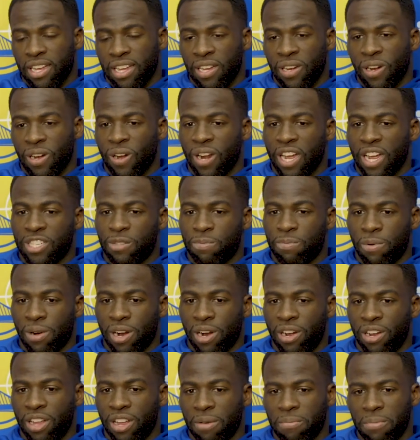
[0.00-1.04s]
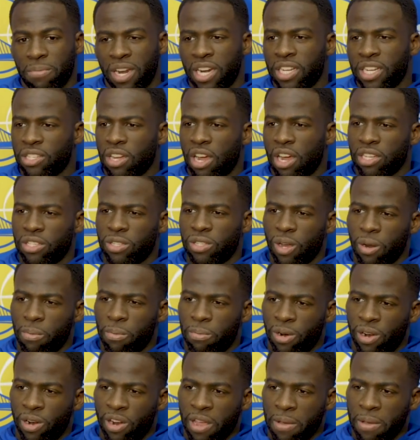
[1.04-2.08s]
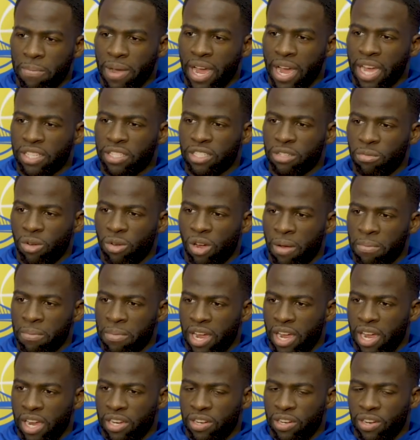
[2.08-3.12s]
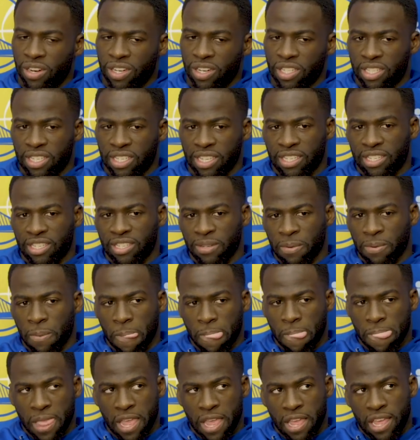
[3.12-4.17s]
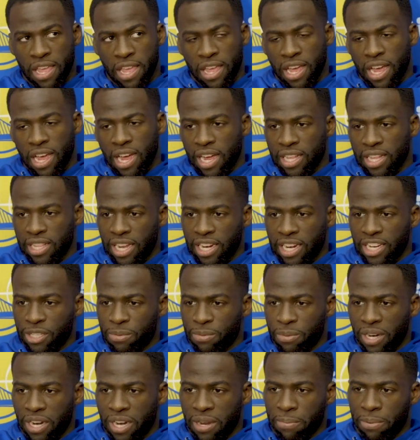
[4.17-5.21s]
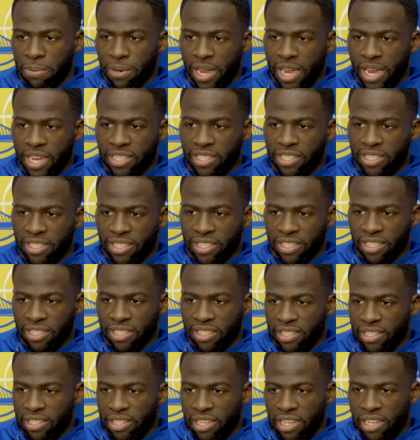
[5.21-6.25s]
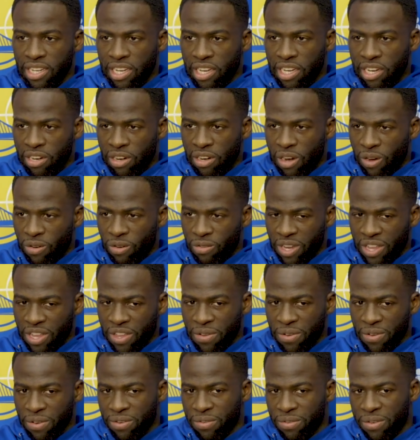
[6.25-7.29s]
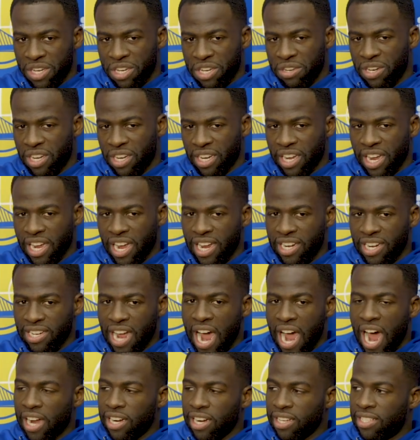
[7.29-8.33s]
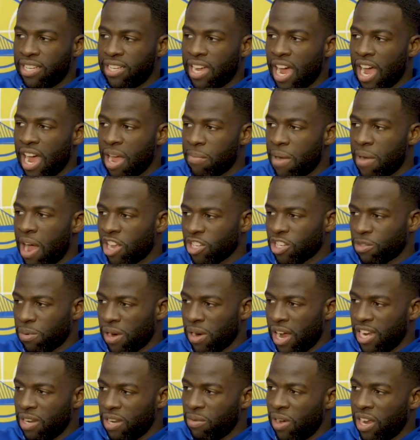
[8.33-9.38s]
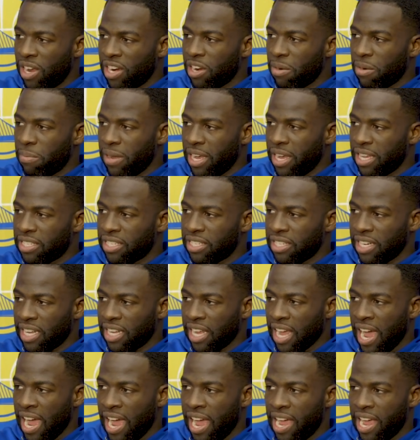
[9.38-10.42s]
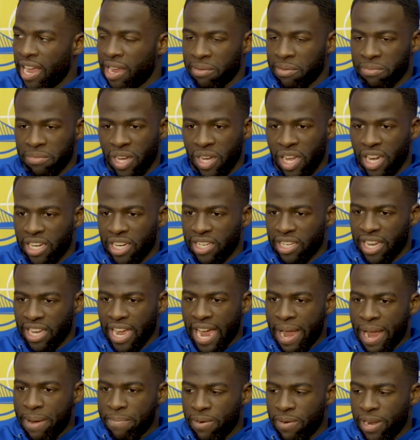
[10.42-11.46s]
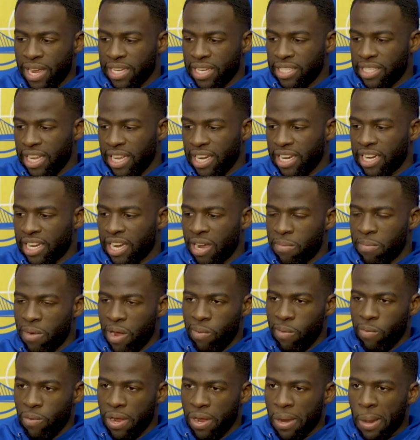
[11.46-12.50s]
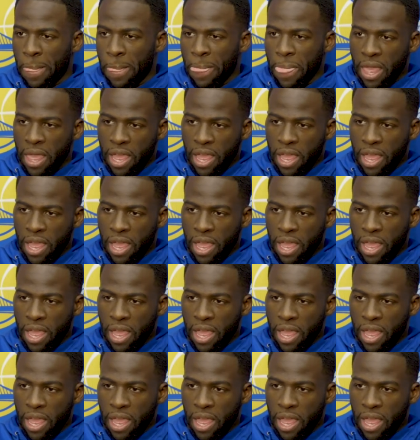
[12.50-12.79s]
you know, that's brilliant. But he's also a brilliant basketball mind. You know, the system uh, that he's put in place, the, you know, when you when you look at out of timeouts, probably one of the best in the game. You the game plans that he come up with,